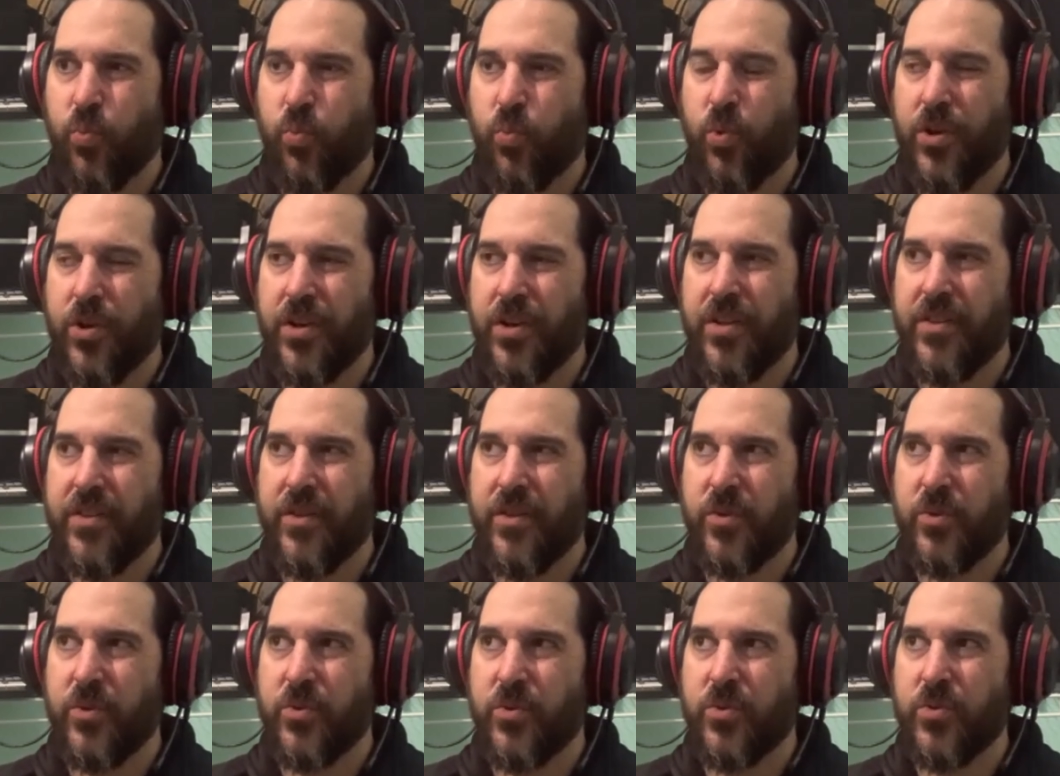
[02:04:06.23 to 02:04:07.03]
one
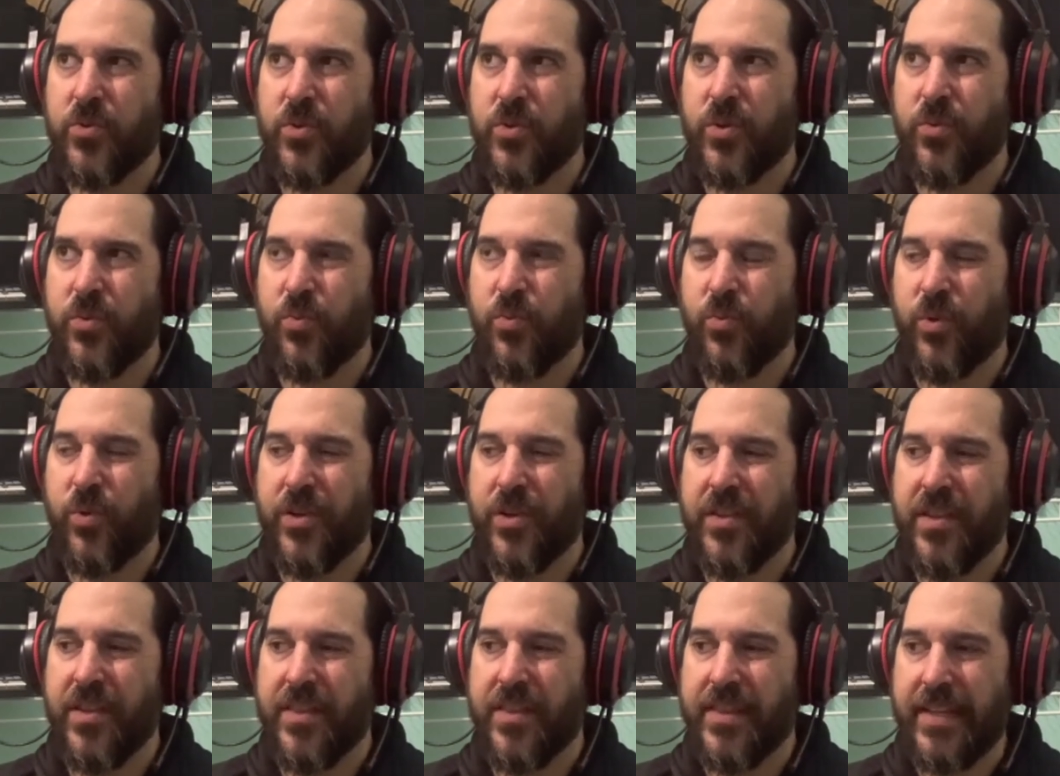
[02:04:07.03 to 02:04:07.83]
of
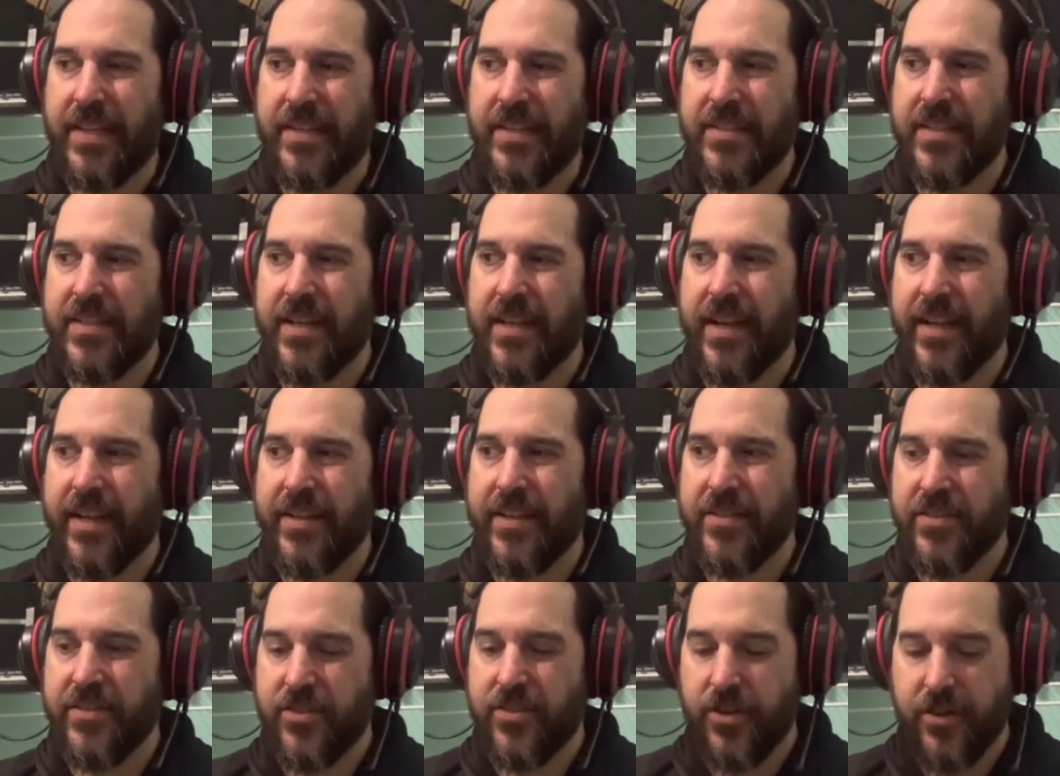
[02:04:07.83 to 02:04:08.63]
the things that I
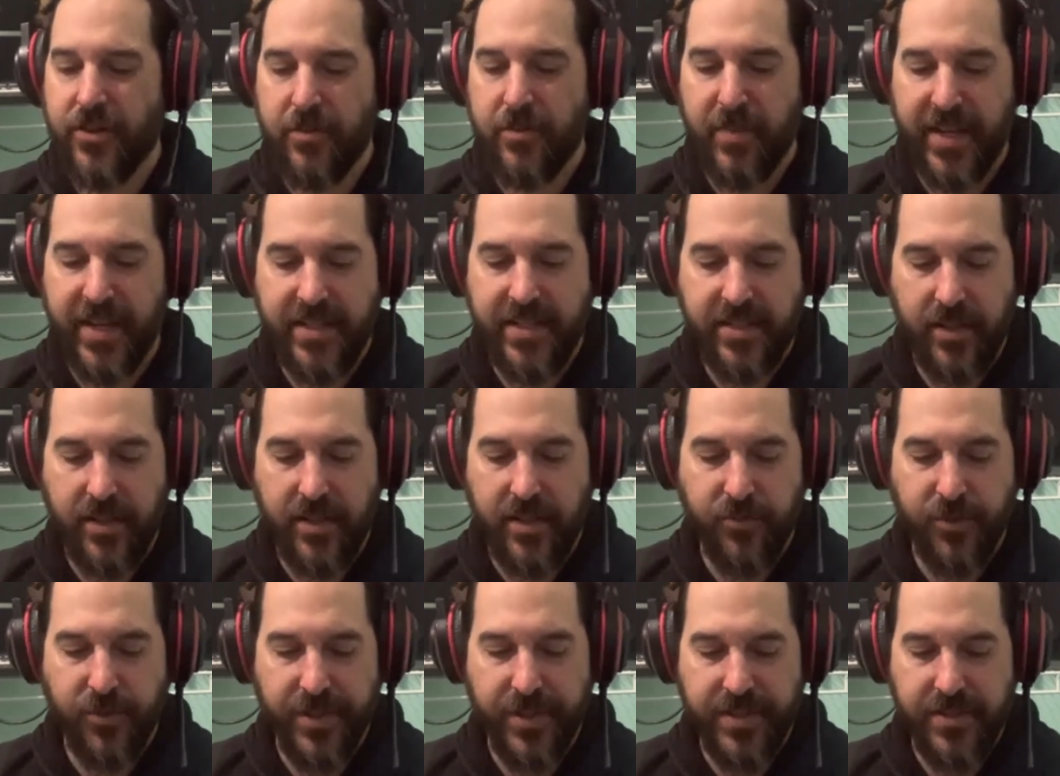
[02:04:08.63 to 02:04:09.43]
concern
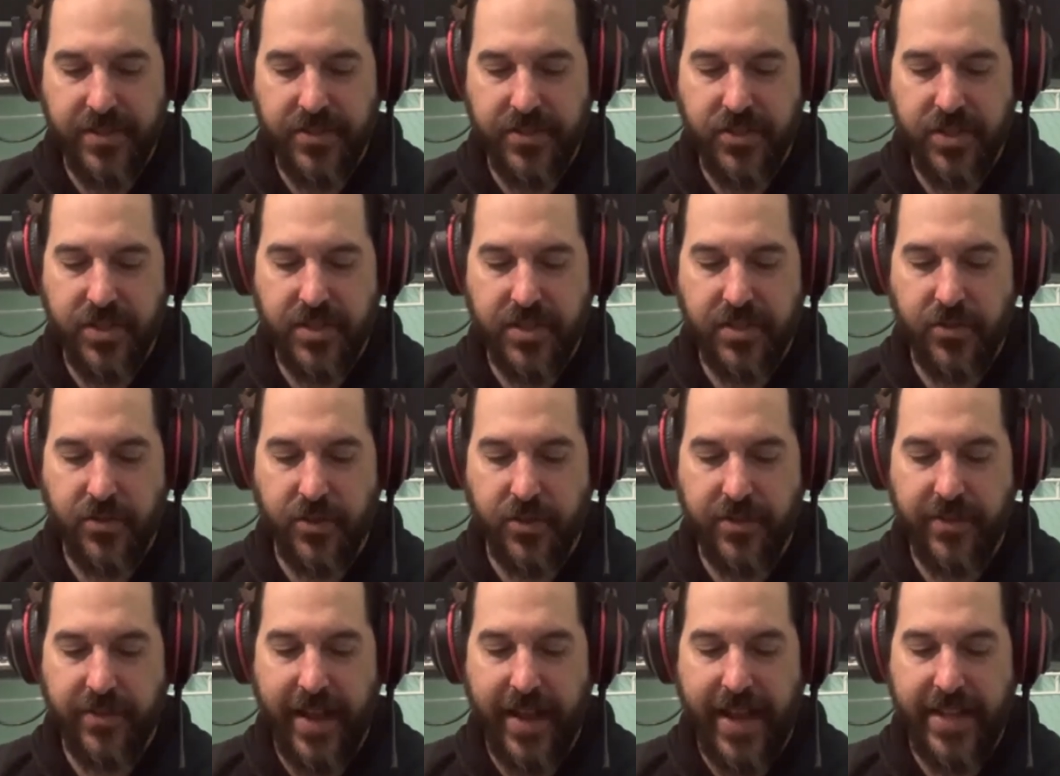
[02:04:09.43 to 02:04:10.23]
myself with is just
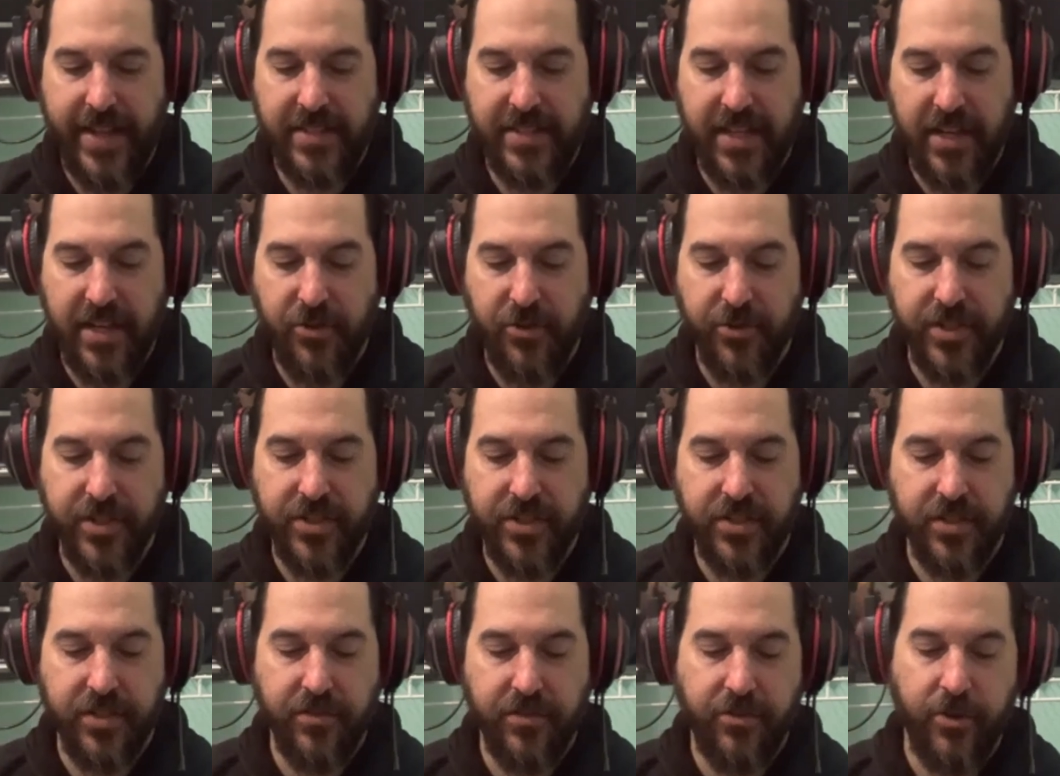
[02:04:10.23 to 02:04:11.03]
sort of as a
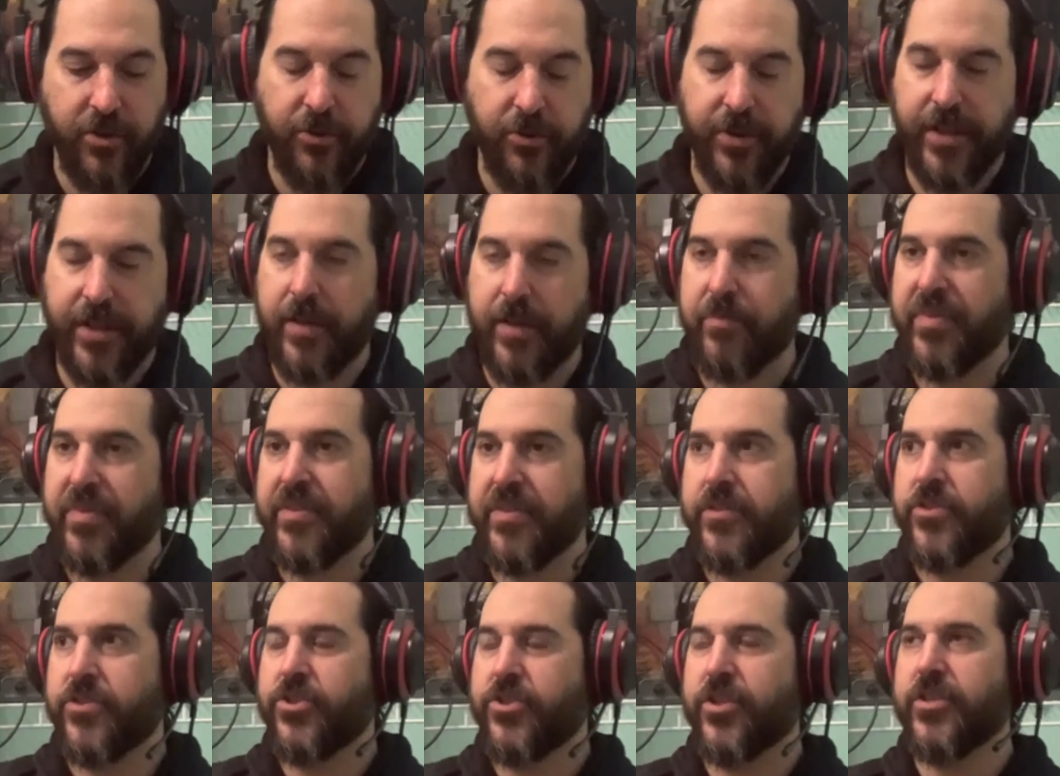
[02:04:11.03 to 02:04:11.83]
Christian growing up
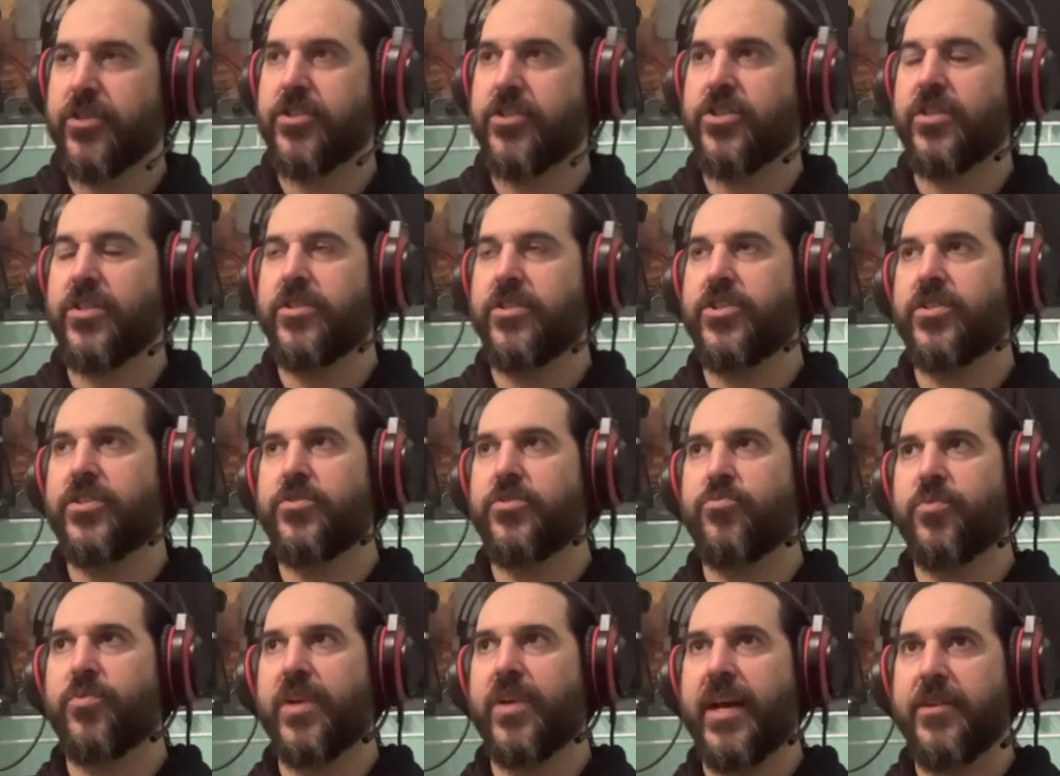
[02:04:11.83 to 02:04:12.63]
in the church and
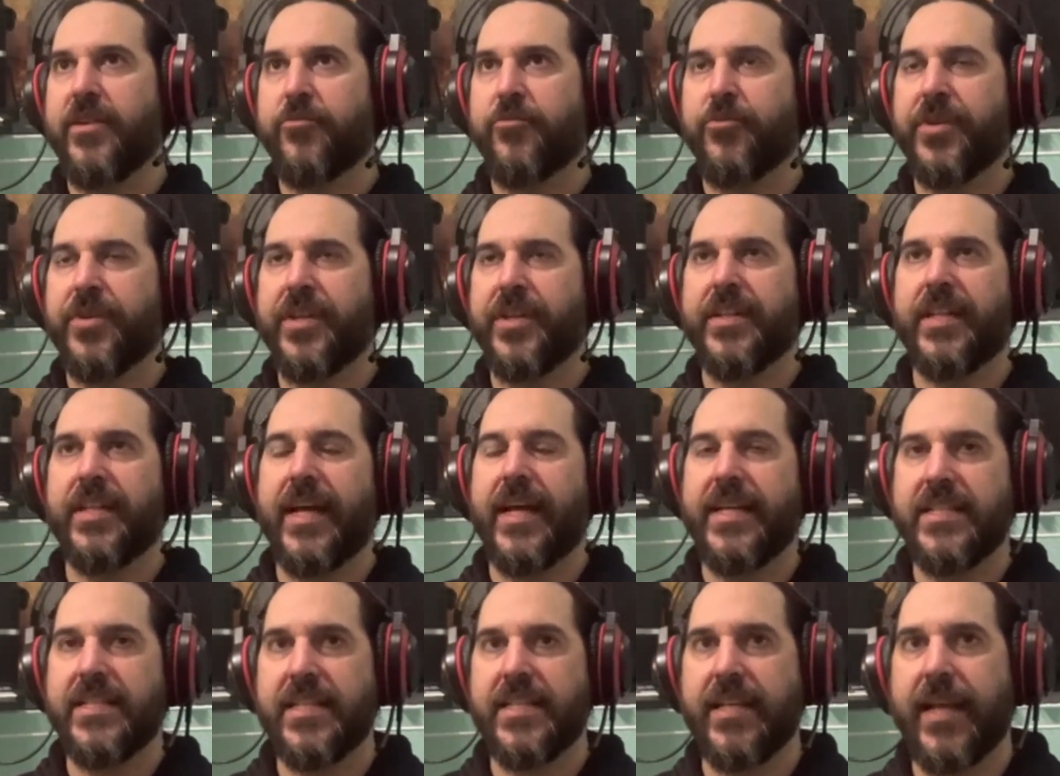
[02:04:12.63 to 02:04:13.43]
just kind of
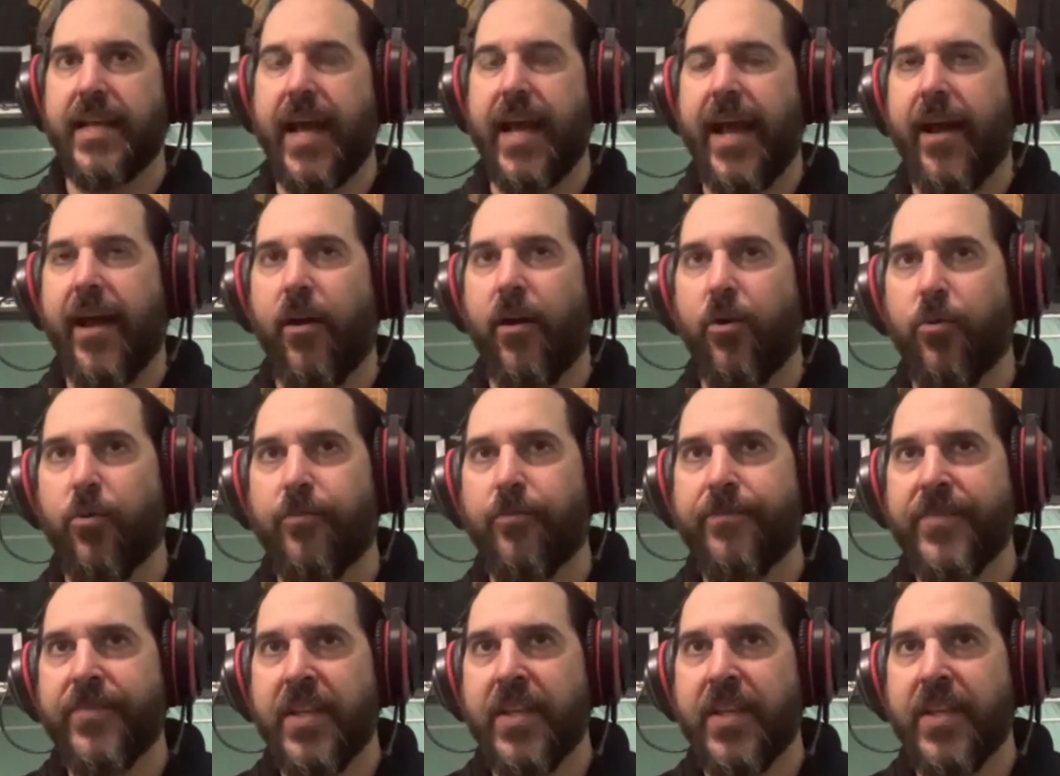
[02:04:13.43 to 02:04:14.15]
realizing how